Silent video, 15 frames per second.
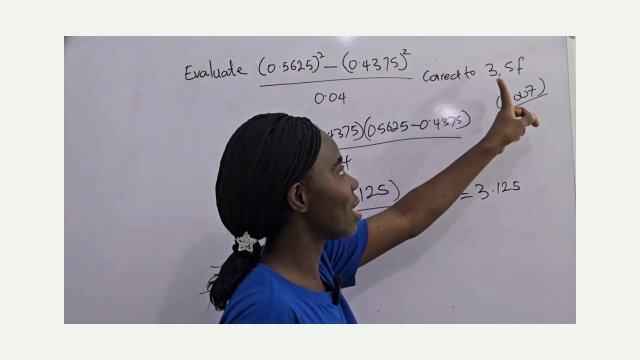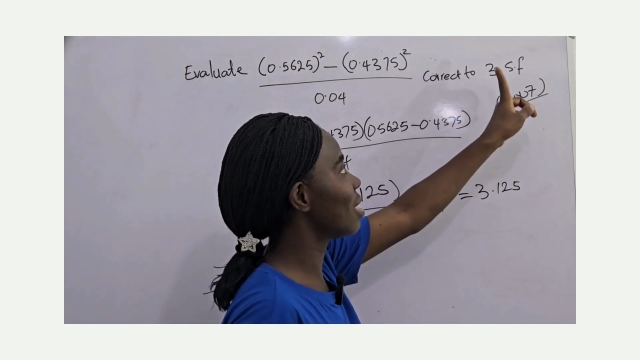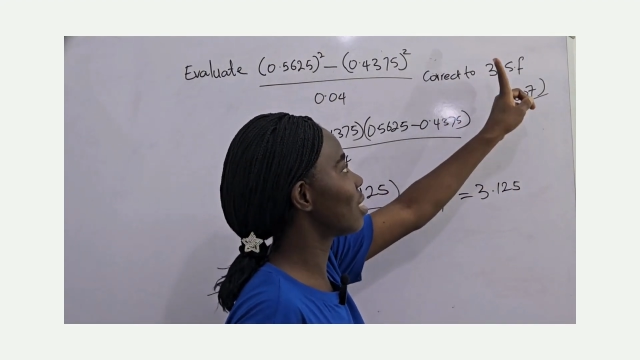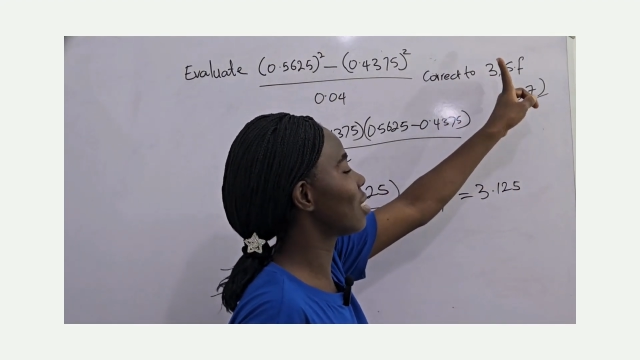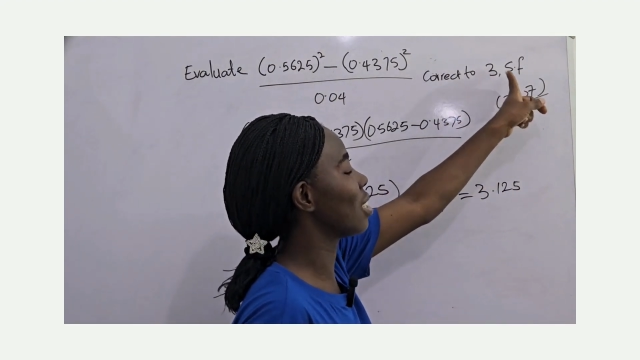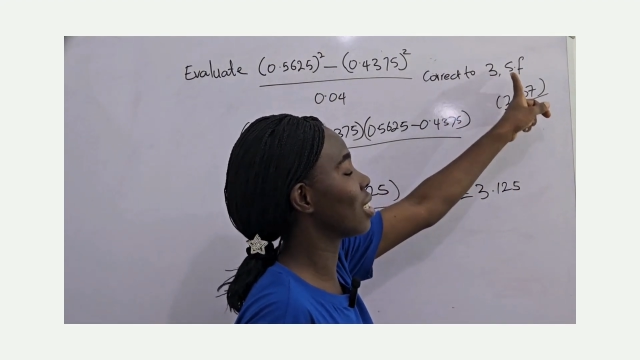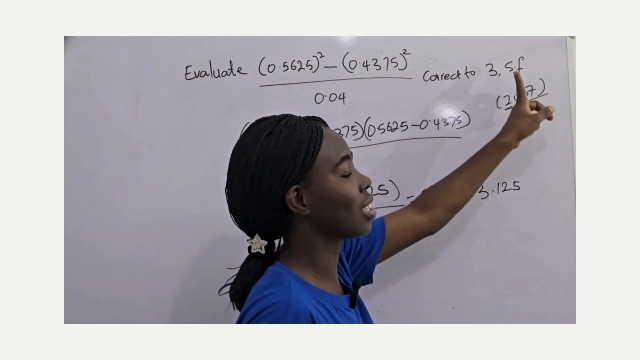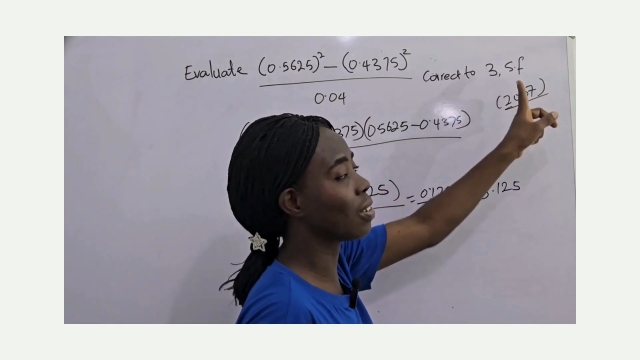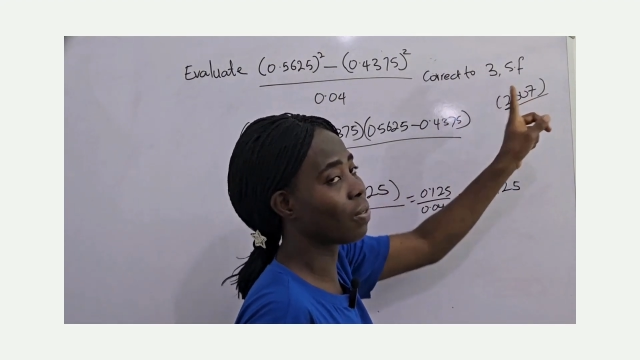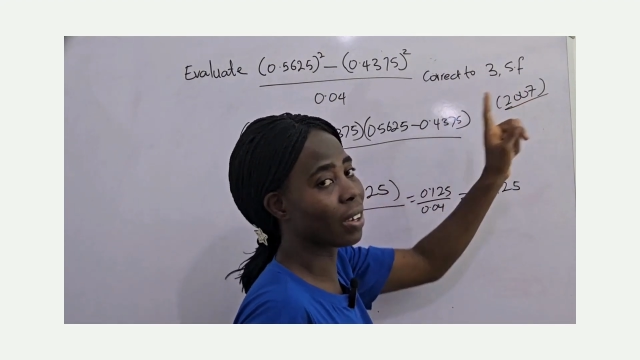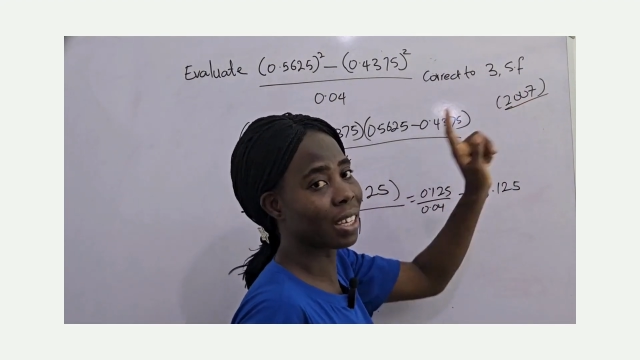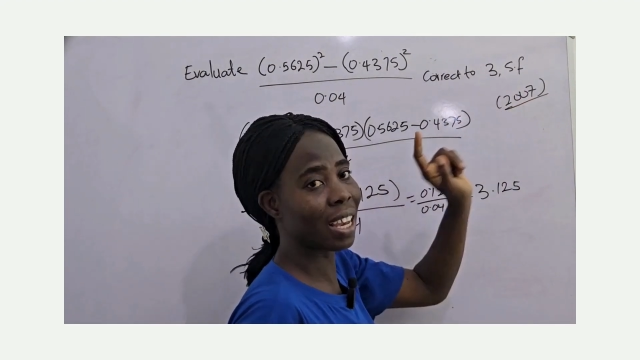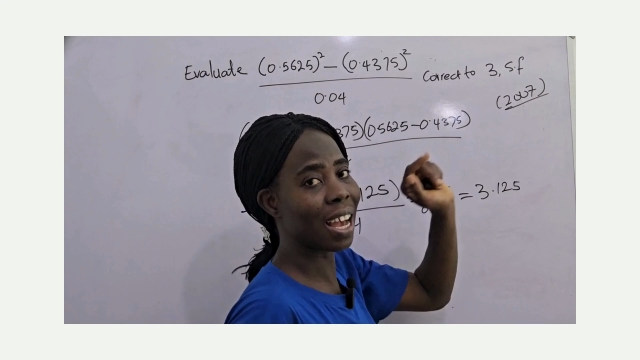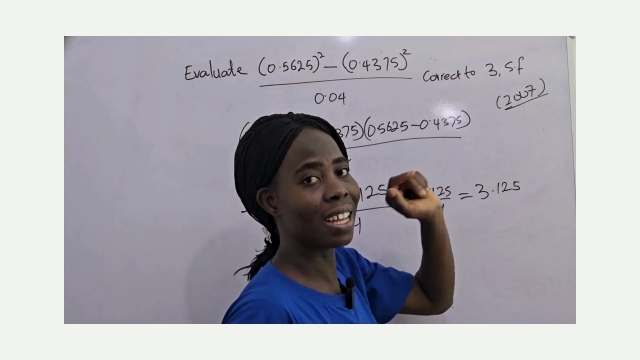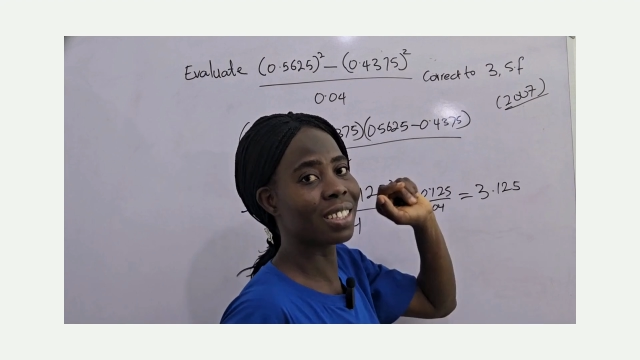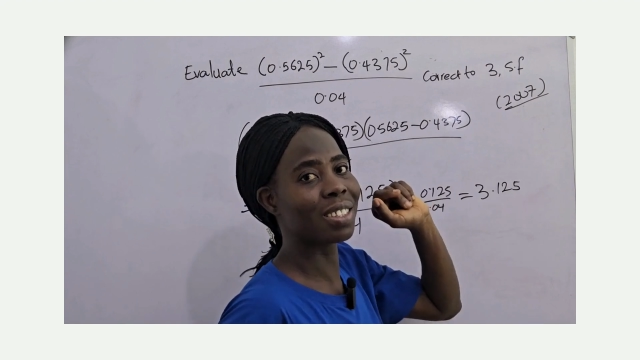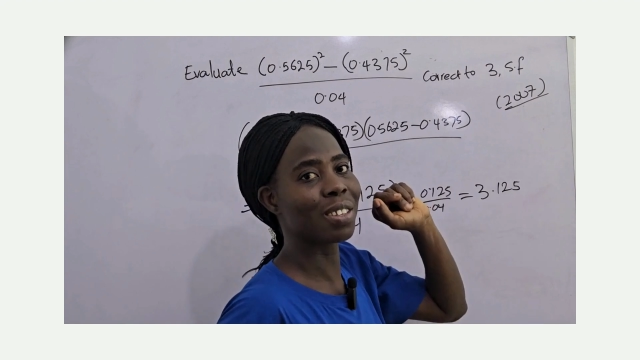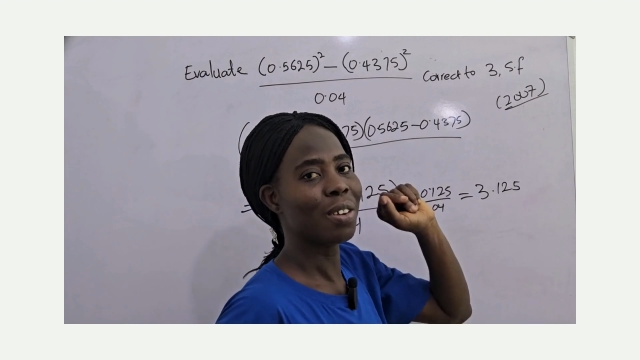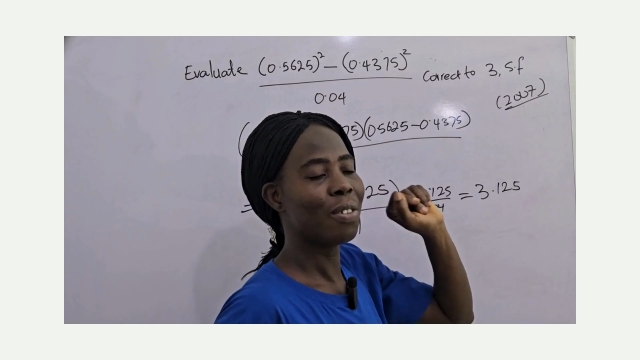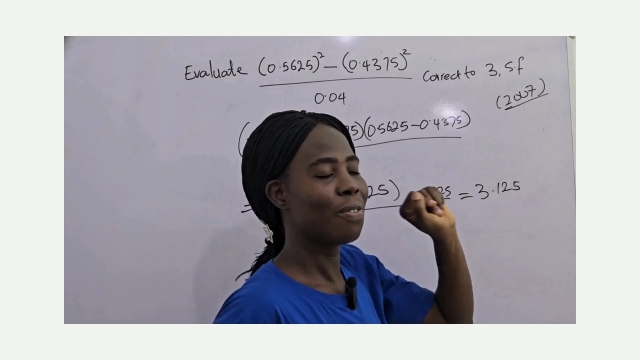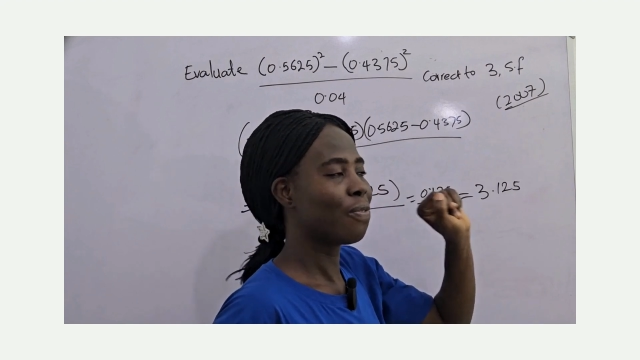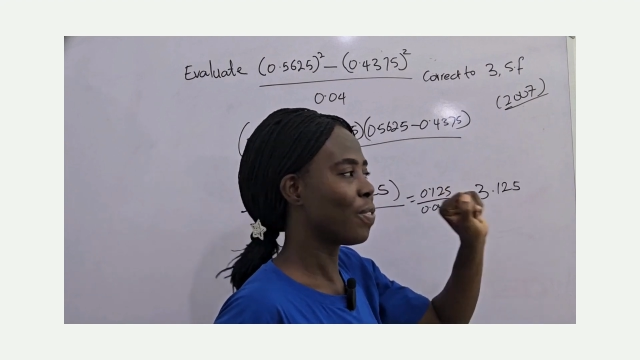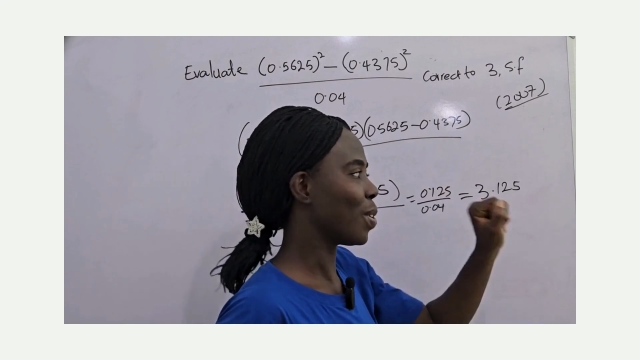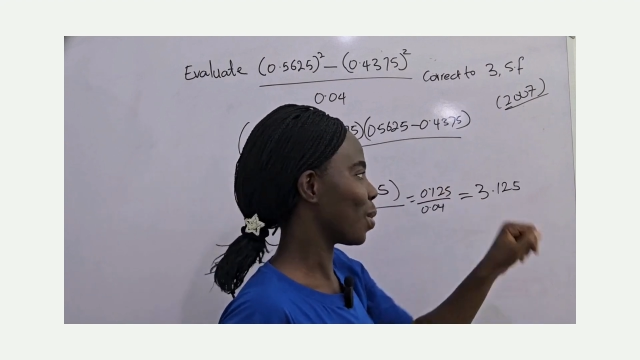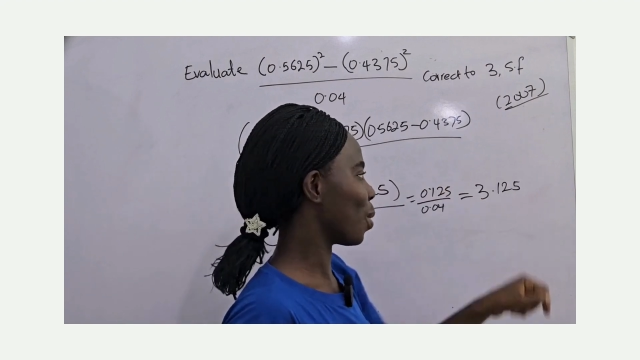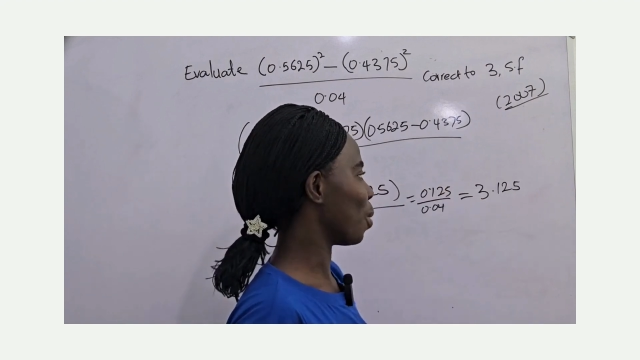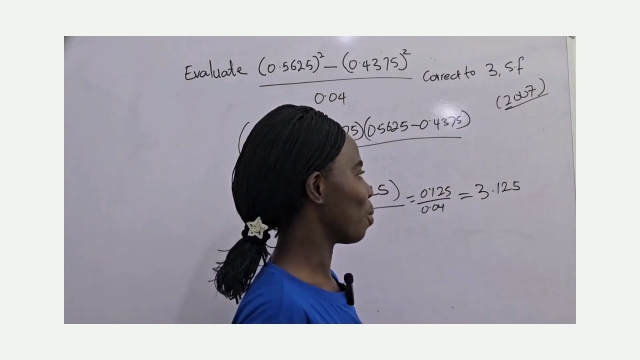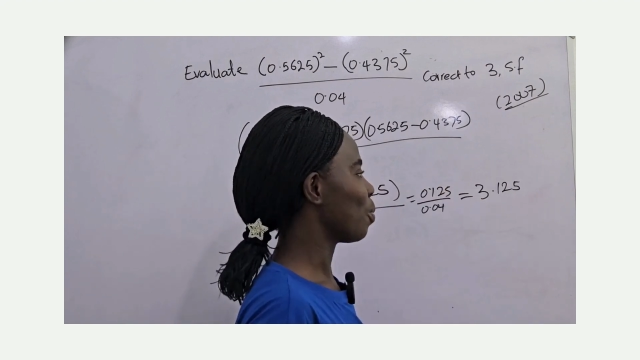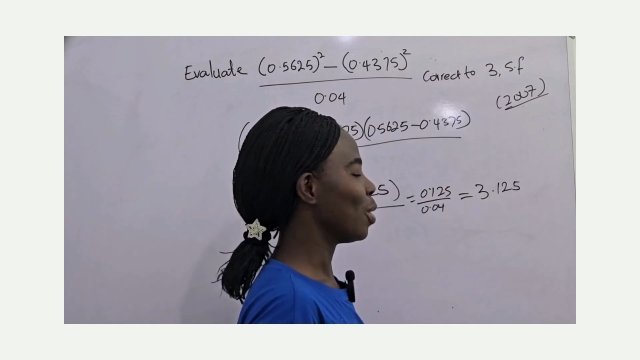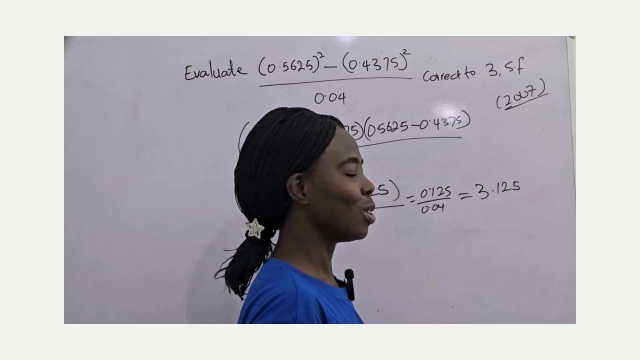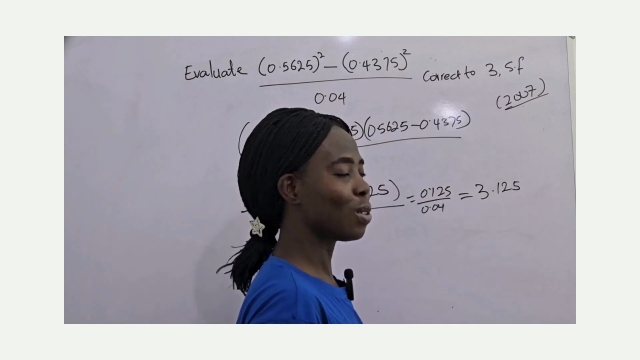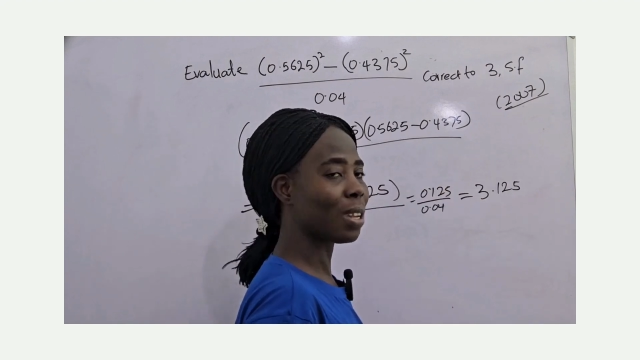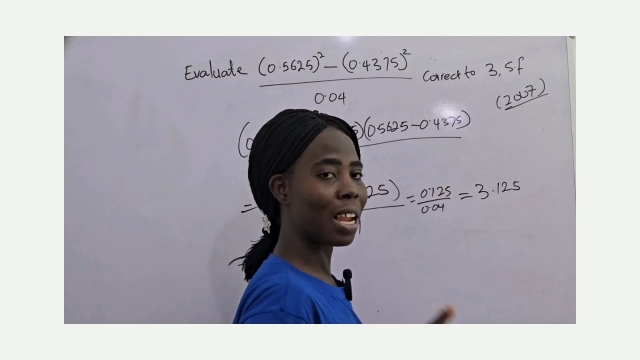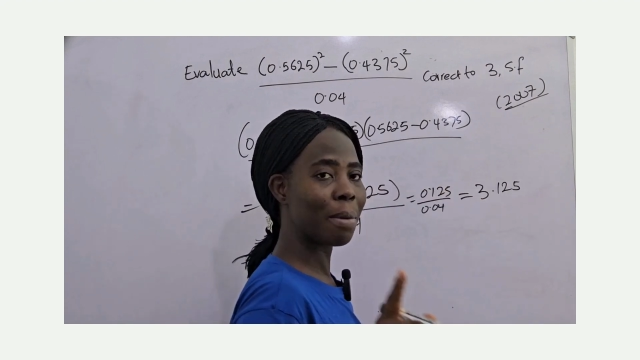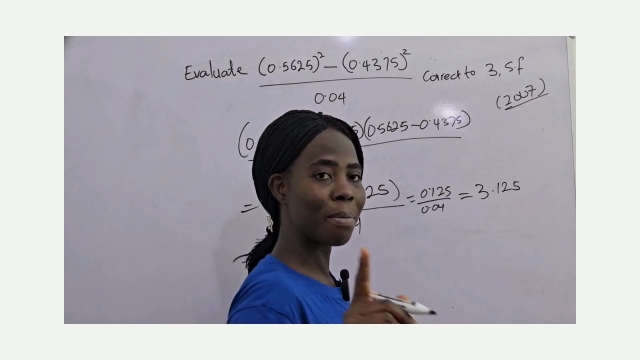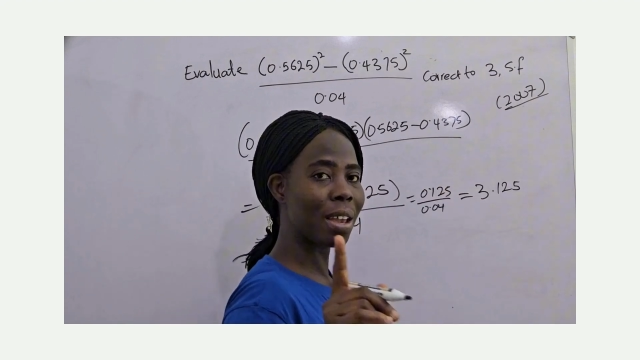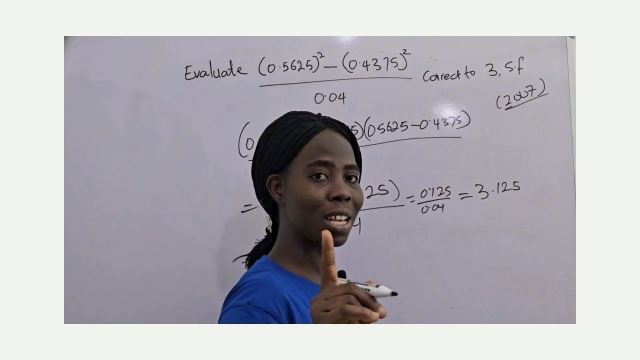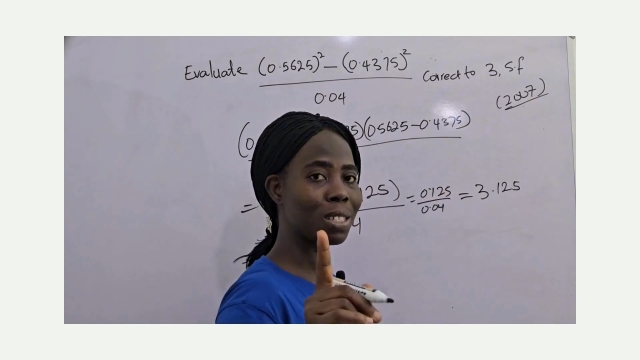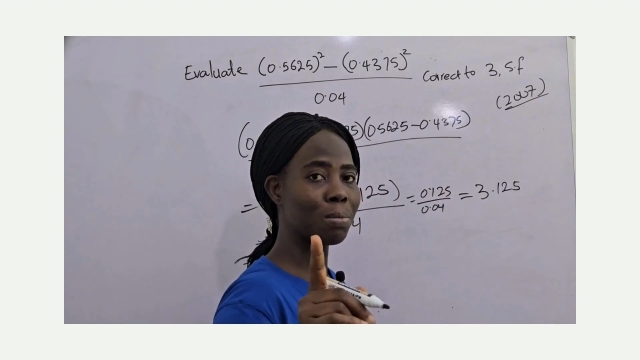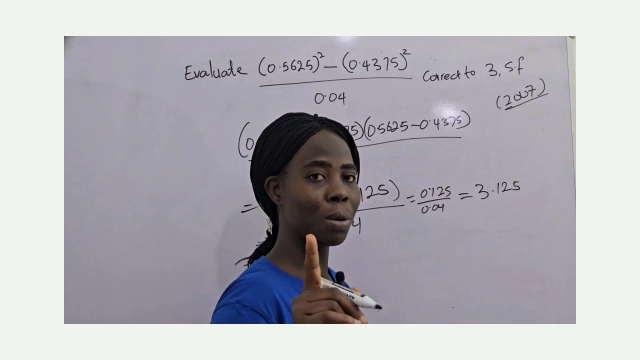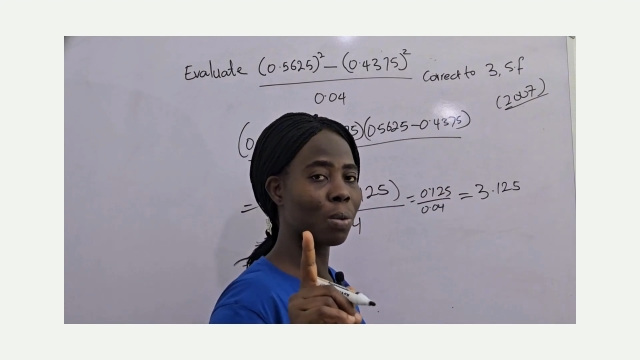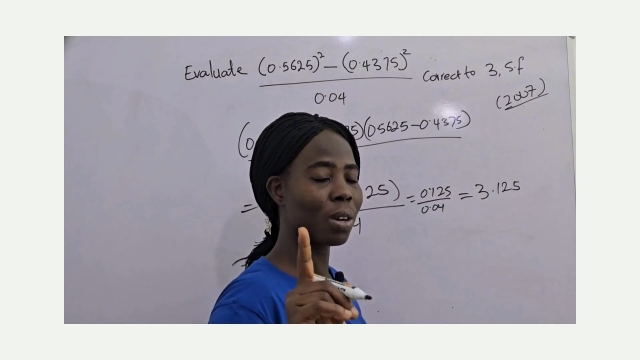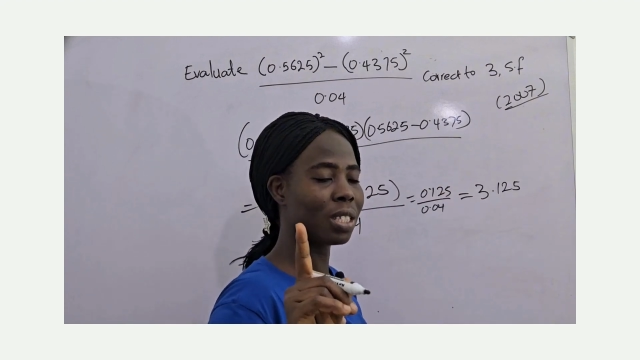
significant figure. So let me explain what